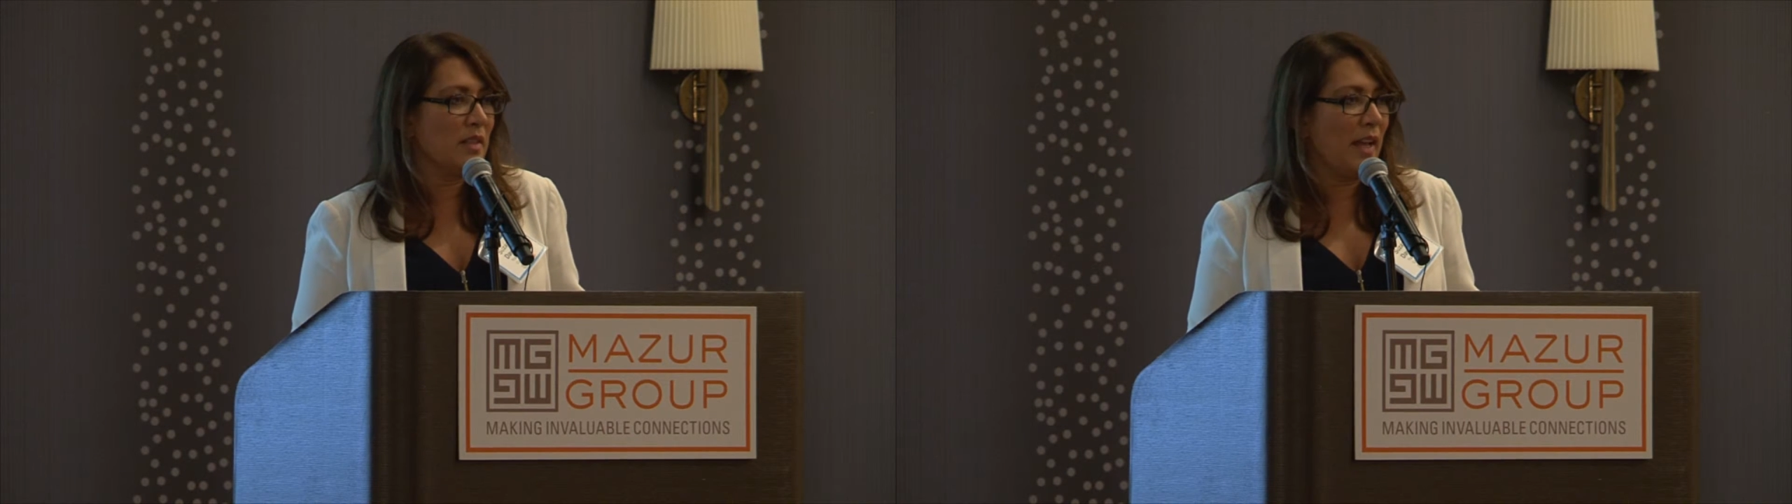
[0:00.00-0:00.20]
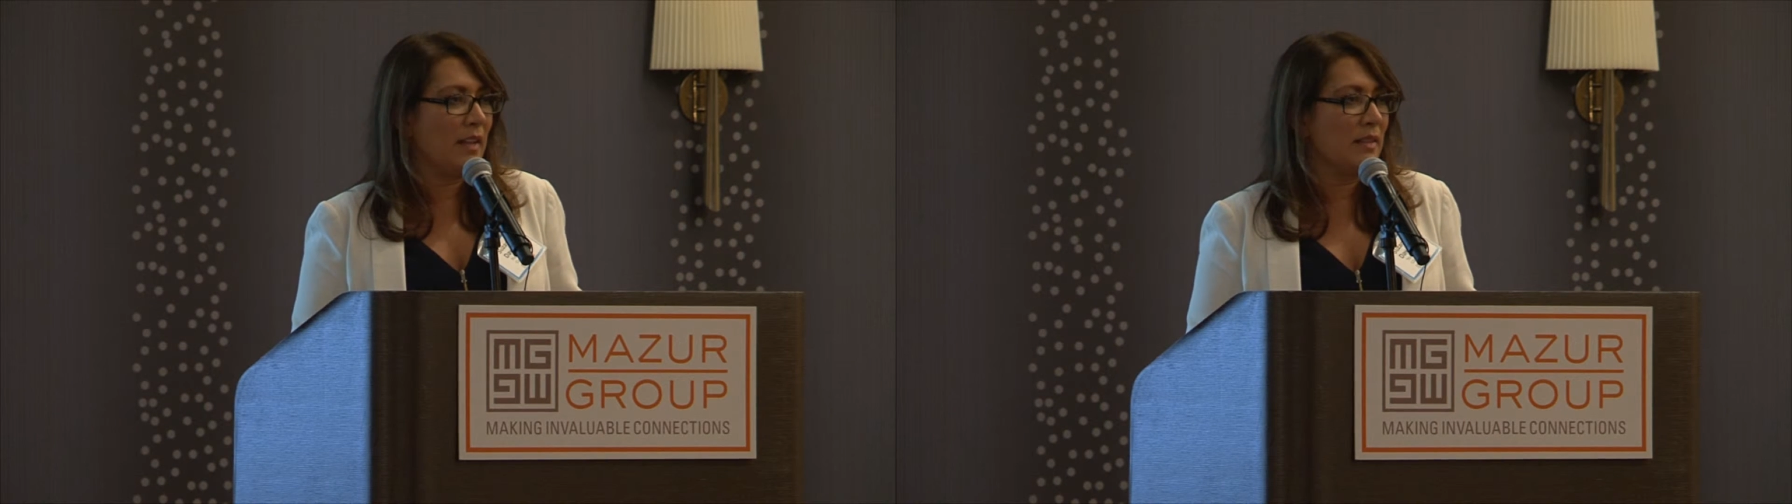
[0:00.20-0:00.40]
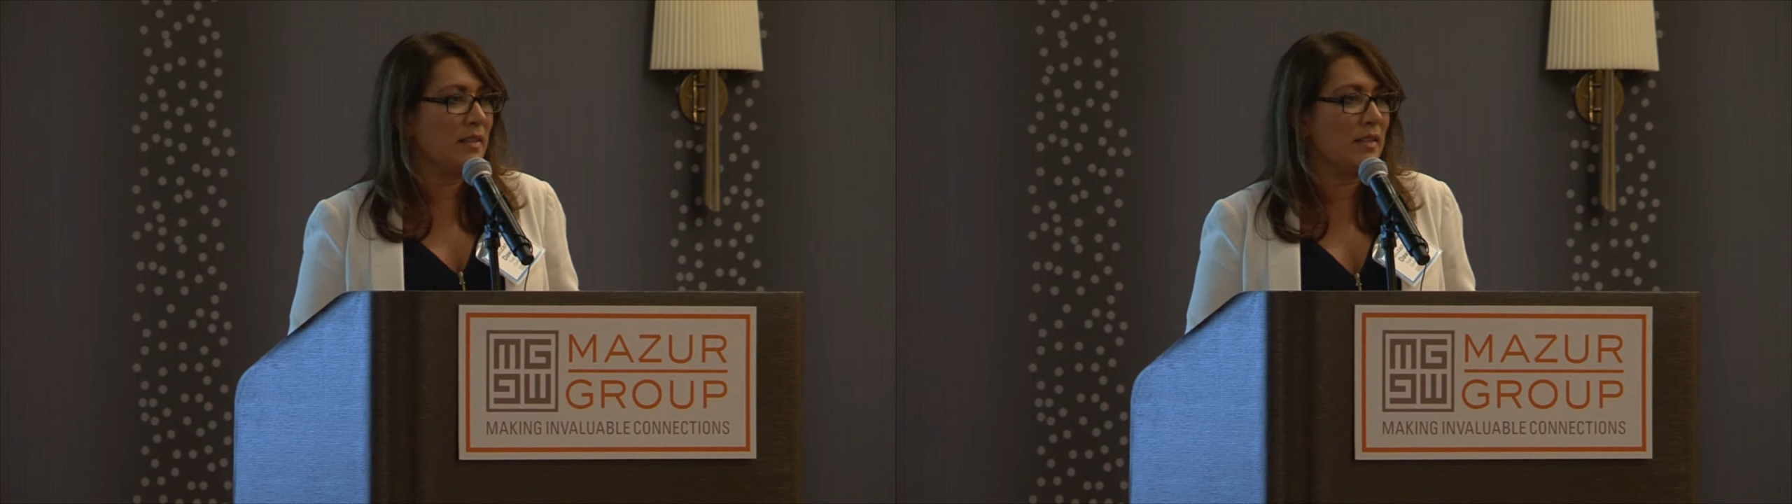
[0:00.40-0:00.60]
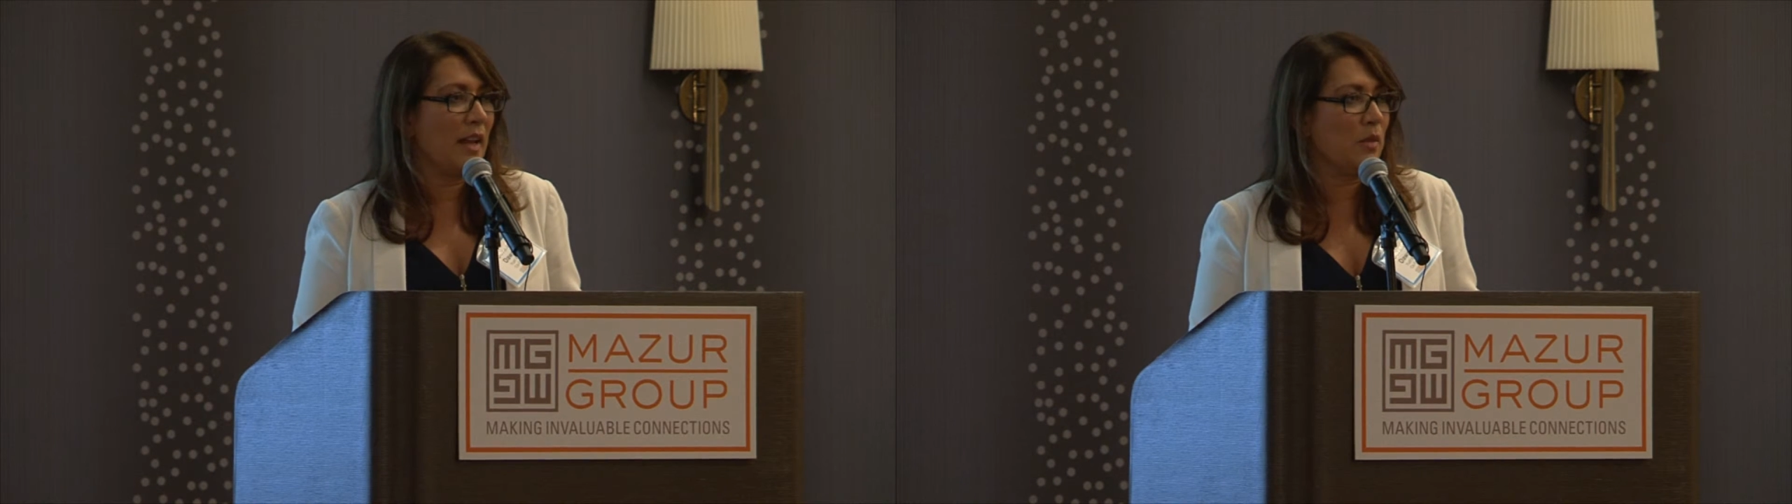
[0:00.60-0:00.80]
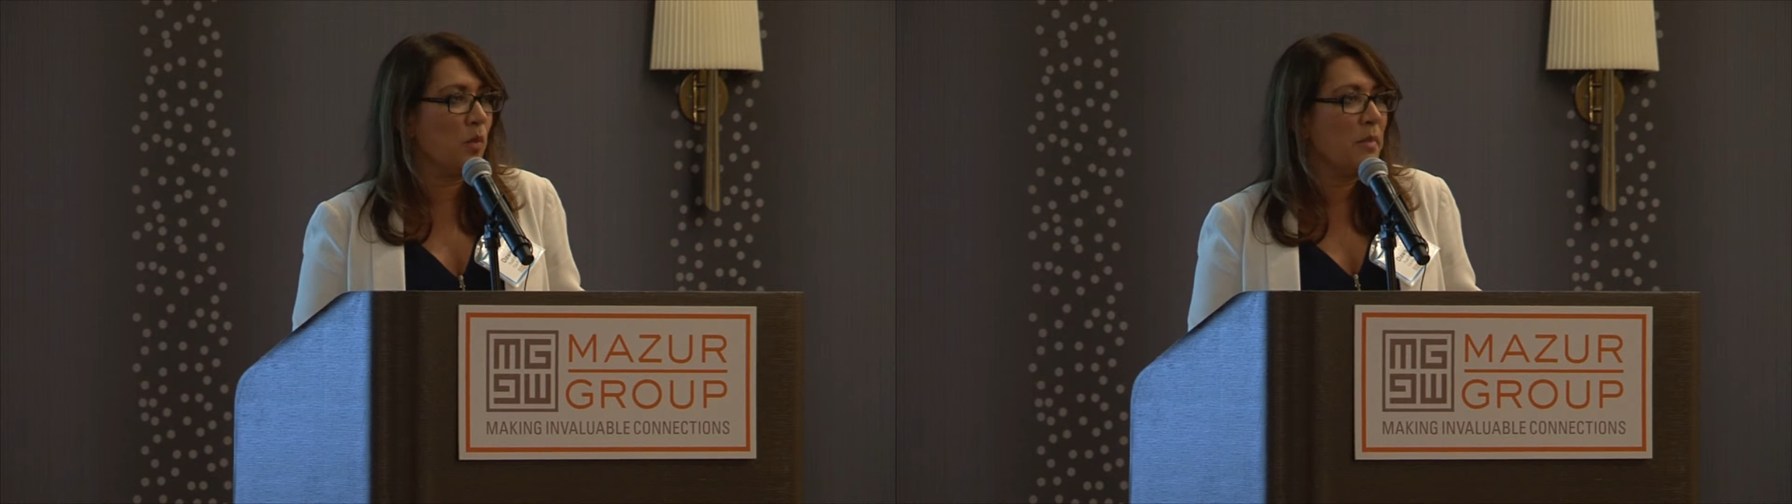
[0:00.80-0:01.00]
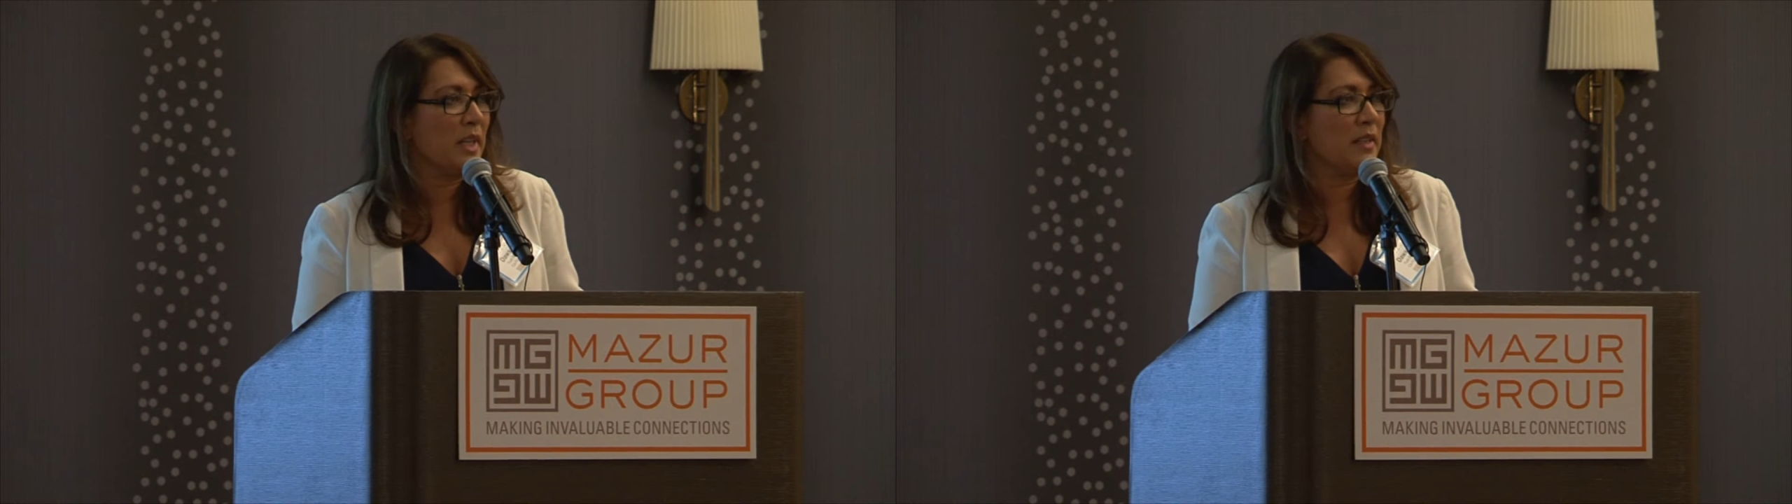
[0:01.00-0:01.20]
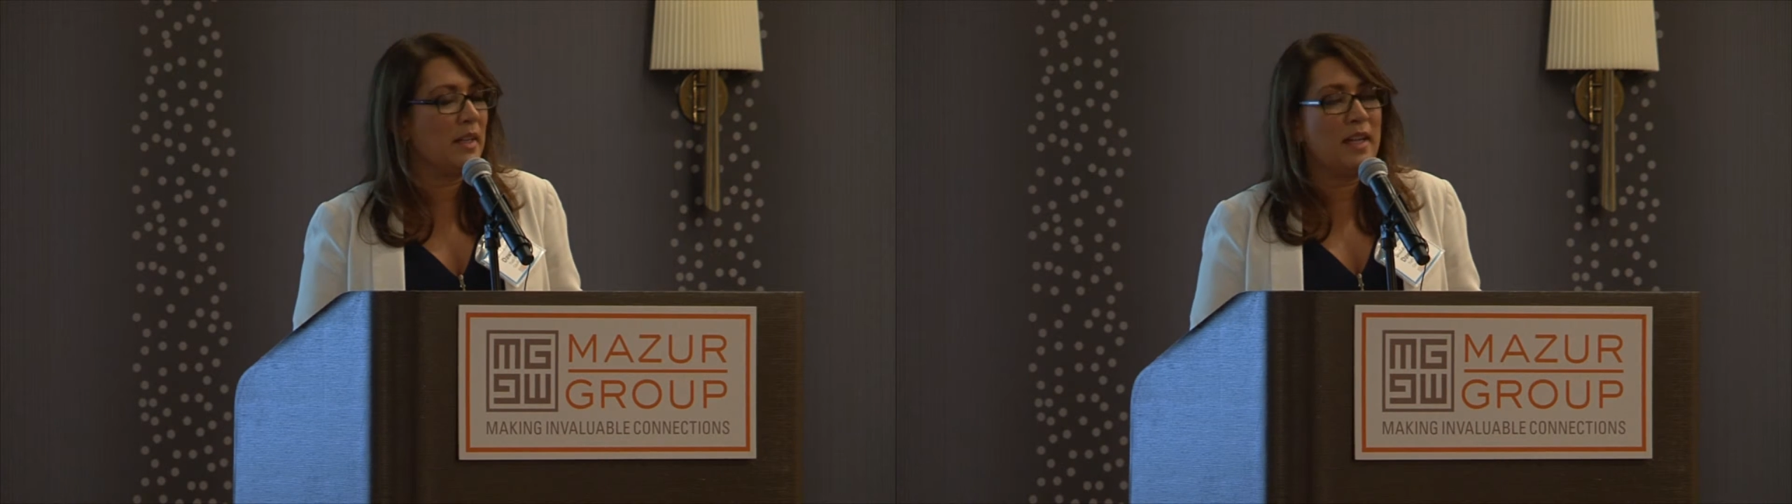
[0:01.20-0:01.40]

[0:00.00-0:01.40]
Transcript: and women.